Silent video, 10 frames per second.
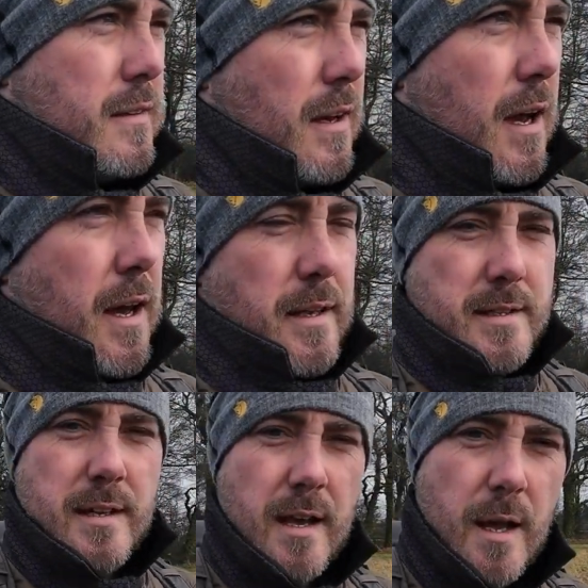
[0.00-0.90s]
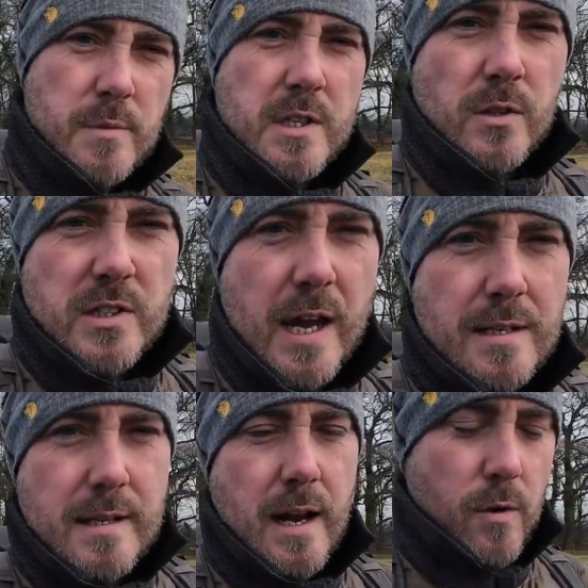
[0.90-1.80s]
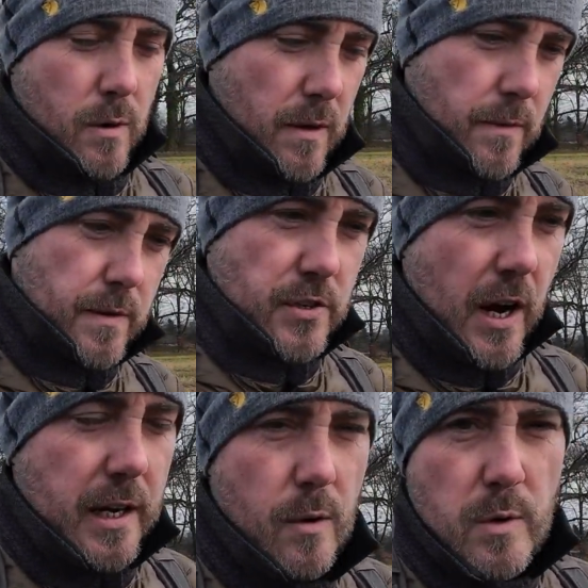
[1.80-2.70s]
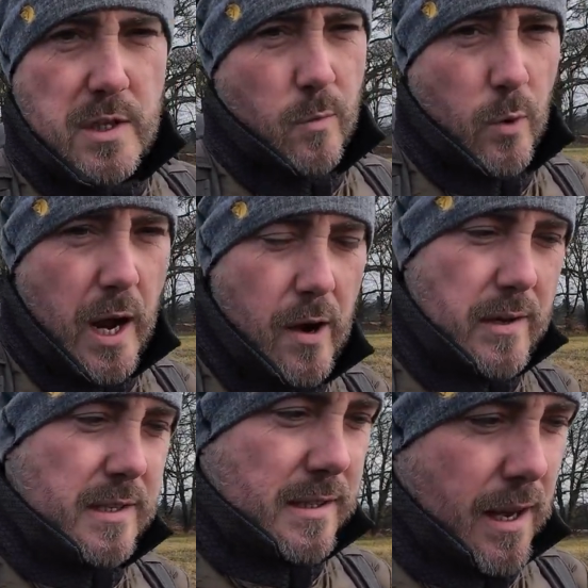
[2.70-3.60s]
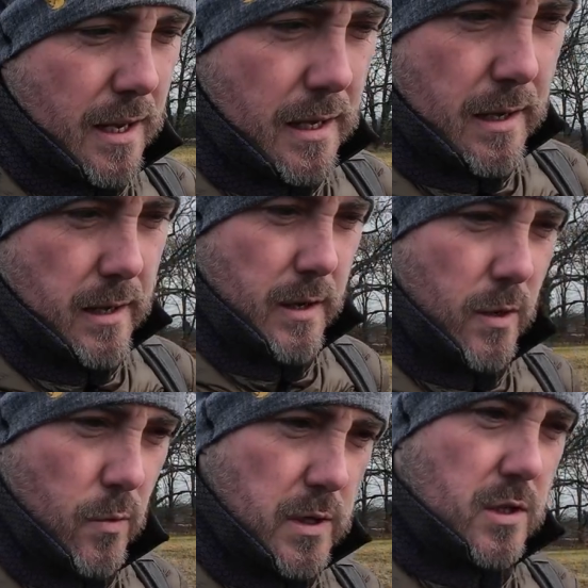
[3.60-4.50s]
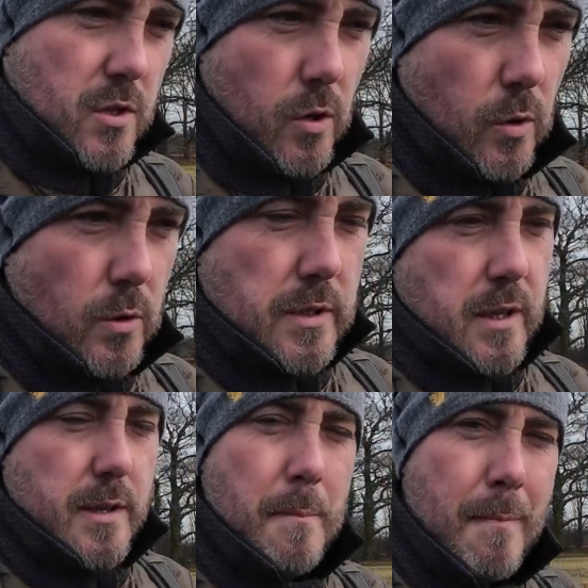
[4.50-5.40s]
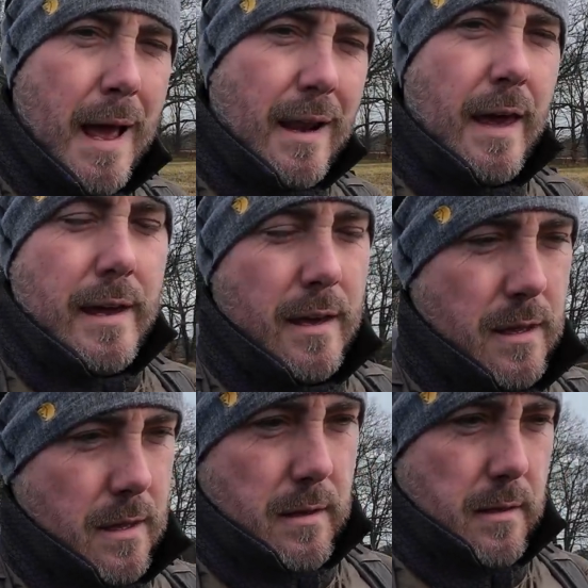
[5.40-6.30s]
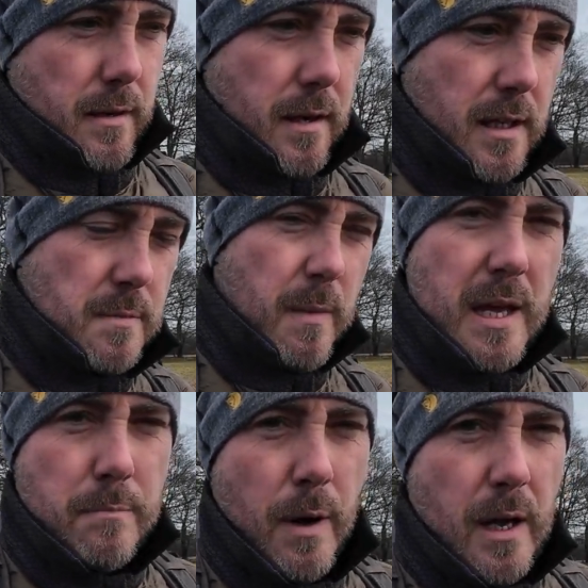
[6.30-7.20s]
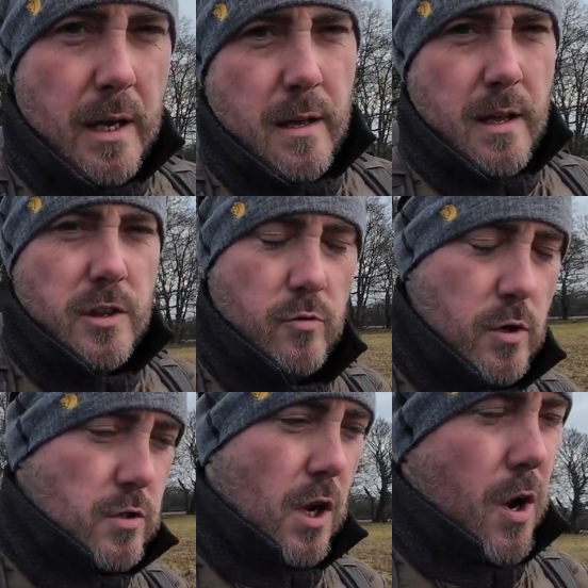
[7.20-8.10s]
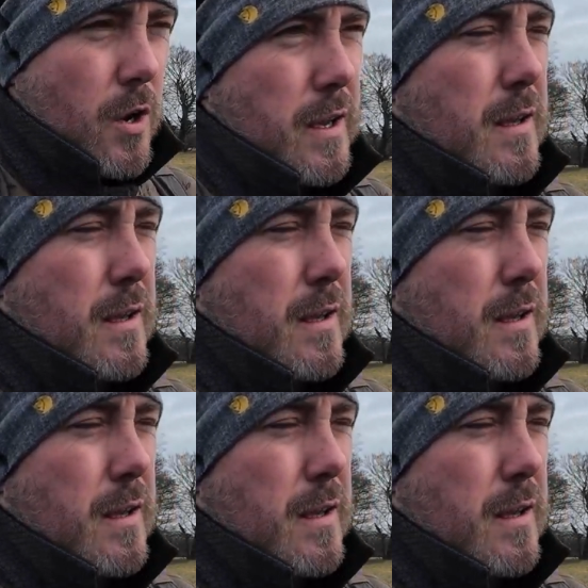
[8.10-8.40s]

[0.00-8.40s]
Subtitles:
and I'm still testing out the jacket which I'm wearing today, which is called the Melee, and it's made by Thrudark,